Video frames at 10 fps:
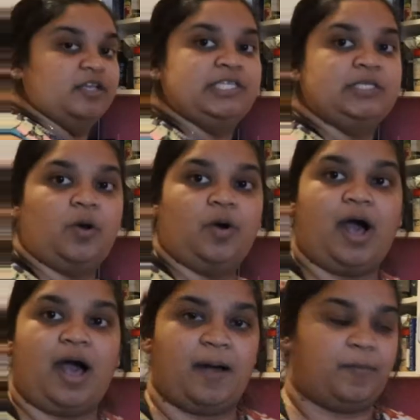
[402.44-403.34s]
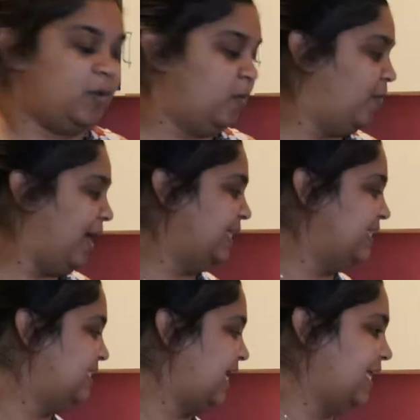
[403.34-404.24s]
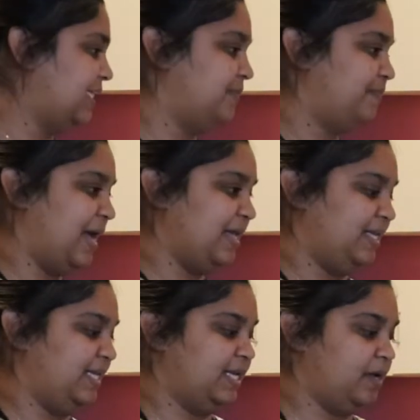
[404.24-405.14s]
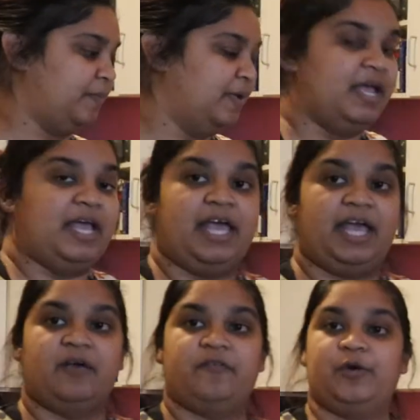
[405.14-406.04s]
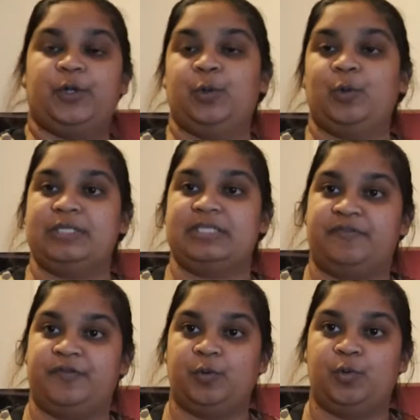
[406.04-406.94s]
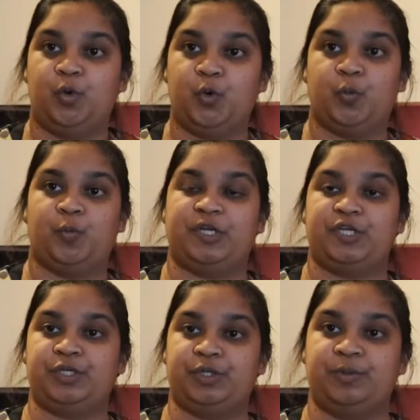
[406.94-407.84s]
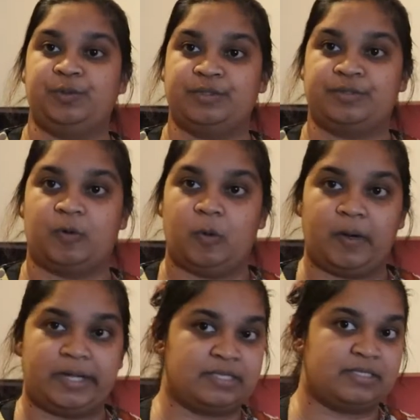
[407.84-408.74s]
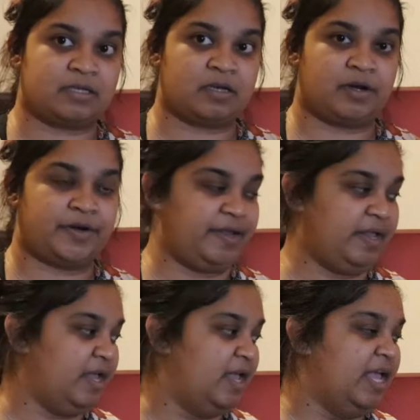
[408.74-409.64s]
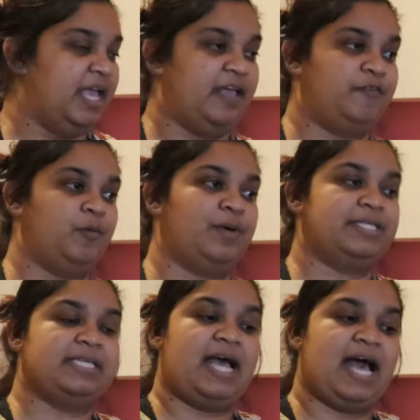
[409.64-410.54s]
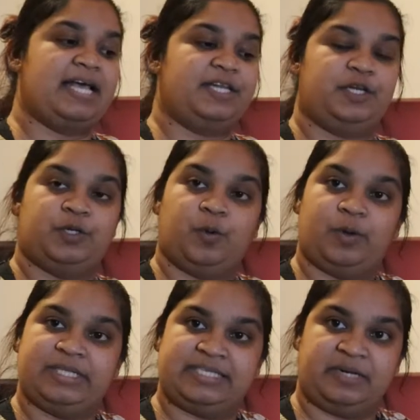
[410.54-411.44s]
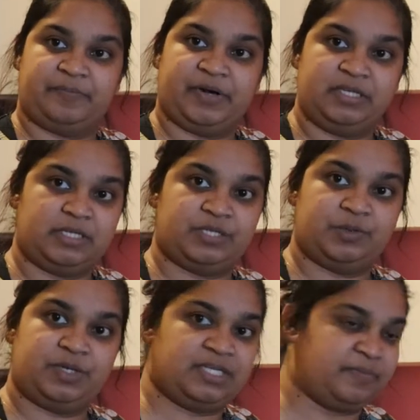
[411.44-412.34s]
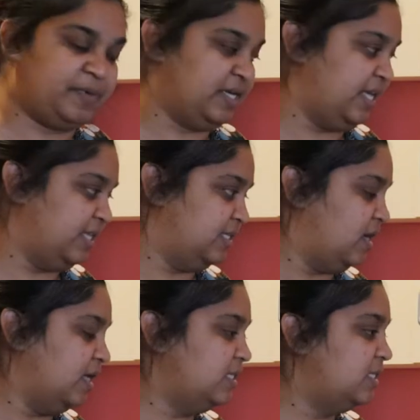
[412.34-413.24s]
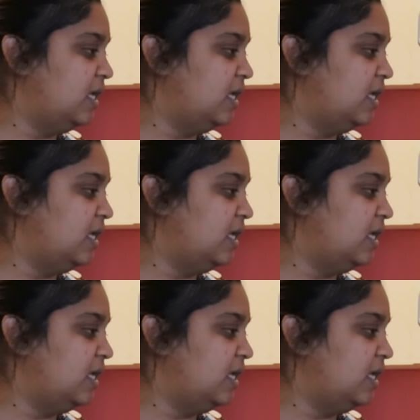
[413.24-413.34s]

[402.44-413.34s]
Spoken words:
So while that pan heat up, for those of you who wish to use oil to curry, if you want to add the oil to the pot, as soon as the pot gets hot,